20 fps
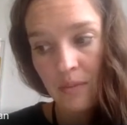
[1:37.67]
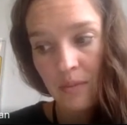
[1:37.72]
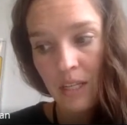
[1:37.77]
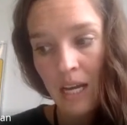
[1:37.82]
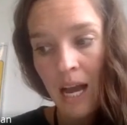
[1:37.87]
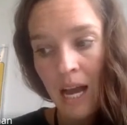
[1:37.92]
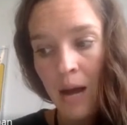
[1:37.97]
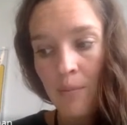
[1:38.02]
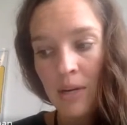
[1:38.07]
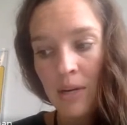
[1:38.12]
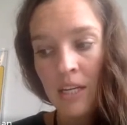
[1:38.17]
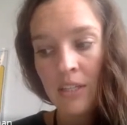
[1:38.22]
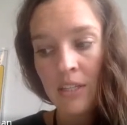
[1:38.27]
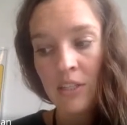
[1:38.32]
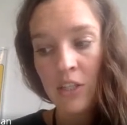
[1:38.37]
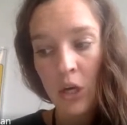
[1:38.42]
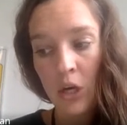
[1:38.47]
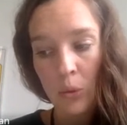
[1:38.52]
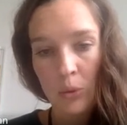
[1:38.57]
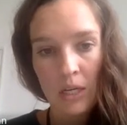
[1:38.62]
how many
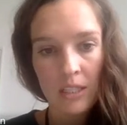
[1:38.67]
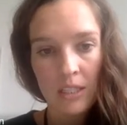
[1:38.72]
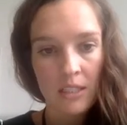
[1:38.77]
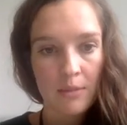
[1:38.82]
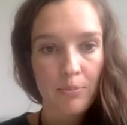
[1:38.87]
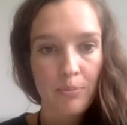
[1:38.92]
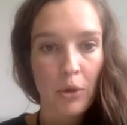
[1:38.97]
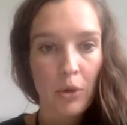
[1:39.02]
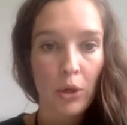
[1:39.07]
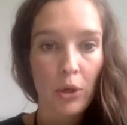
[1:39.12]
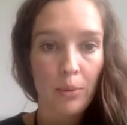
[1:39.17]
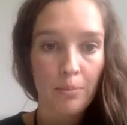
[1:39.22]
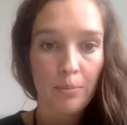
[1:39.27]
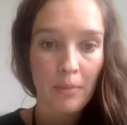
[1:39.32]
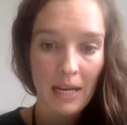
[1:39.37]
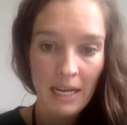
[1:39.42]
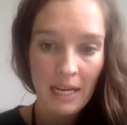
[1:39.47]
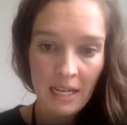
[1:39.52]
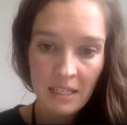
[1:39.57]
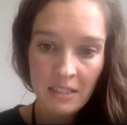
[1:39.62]
donuts per
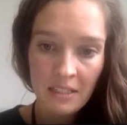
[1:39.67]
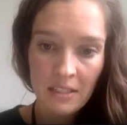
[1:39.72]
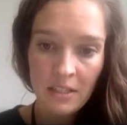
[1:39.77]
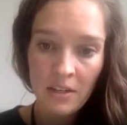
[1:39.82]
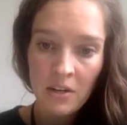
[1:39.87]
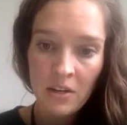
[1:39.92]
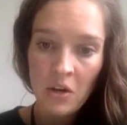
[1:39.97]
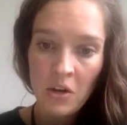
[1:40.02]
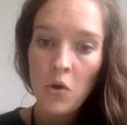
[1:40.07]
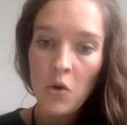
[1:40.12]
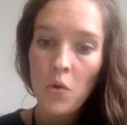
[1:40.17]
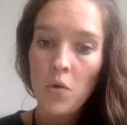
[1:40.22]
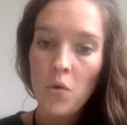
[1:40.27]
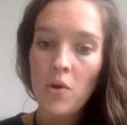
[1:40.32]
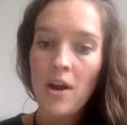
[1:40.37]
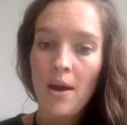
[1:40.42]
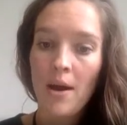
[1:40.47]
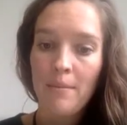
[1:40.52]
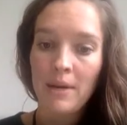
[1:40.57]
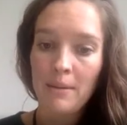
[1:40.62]
minute or
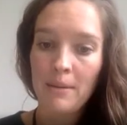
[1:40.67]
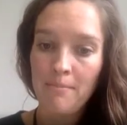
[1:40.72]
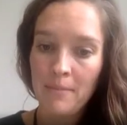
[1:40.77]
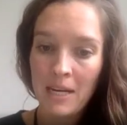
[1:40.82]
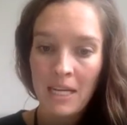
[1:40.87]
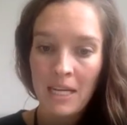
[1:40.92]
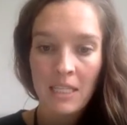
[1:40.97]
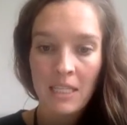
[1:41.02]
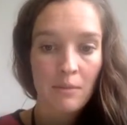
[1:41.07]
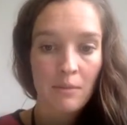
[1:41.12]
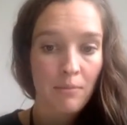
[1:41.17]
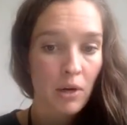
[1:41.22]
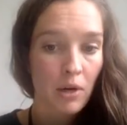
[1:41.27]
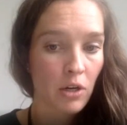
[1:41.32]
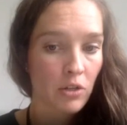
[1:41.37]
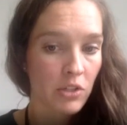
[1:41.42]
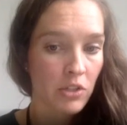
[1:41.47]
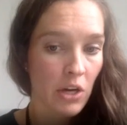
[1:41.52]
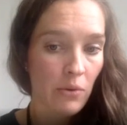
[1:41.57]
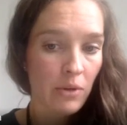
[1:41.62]
how many minutes per
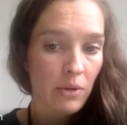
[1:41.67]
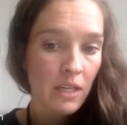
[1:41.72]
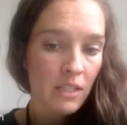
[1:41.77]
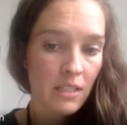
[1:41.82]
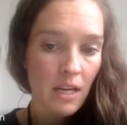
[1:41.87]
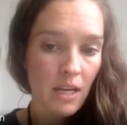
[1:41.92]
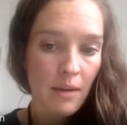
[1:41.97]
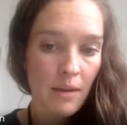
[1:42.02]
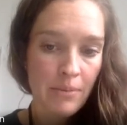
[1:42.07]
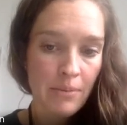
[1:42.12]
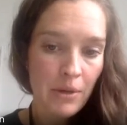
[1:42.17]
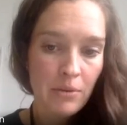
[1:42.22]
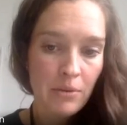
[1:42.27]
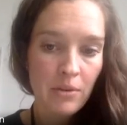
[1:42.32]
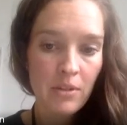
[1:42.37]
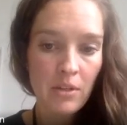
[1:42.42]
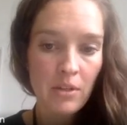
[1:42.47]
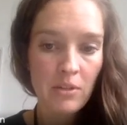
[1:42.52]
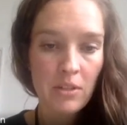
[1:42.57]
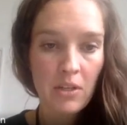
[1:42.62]
donut, and both
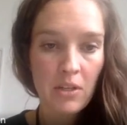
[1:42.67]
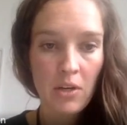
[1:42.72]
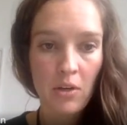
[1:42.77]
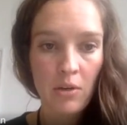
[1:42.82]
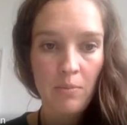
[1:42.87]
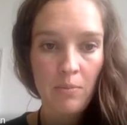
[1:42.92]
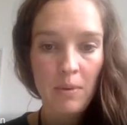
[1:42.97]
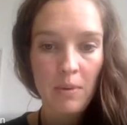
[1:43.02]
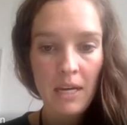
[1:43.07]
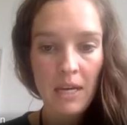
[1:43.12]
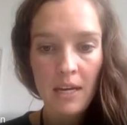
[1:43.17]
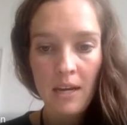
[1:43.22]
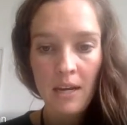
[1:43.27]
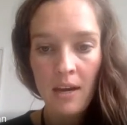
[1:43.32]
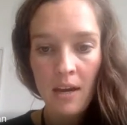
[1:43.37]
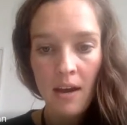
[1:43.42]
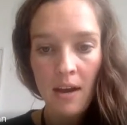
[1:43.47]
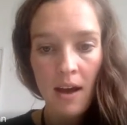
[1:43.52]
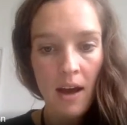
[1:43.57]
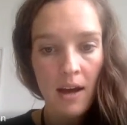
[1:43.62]
of those could be
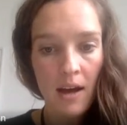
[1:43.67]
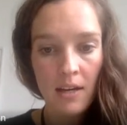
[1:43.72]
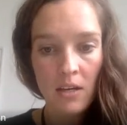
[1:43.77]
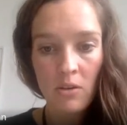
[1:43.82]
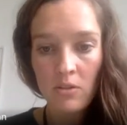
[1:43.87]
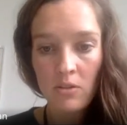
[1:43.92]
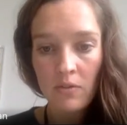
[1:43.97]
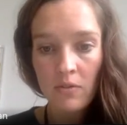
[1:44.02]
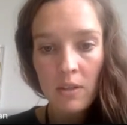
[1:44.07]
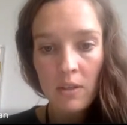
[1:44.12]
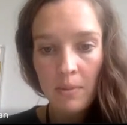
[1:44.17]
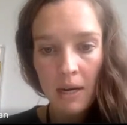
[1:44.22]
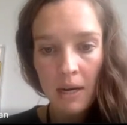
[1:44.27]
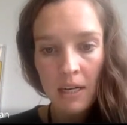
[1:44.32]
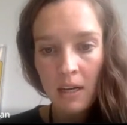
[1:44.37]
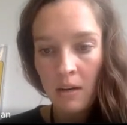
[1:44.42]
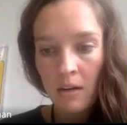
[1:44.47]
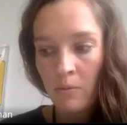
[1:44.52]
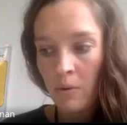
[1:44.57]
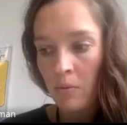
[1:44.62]
useful
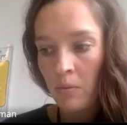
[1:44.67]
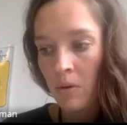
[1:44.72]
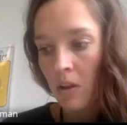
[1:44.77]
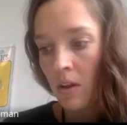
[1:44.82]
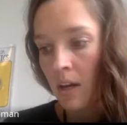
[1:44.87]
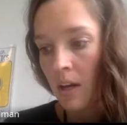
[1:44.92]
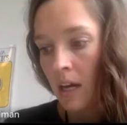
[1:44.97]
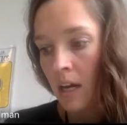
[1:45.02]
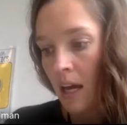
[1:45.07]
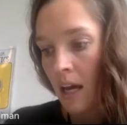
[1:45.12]
depending on what we're looking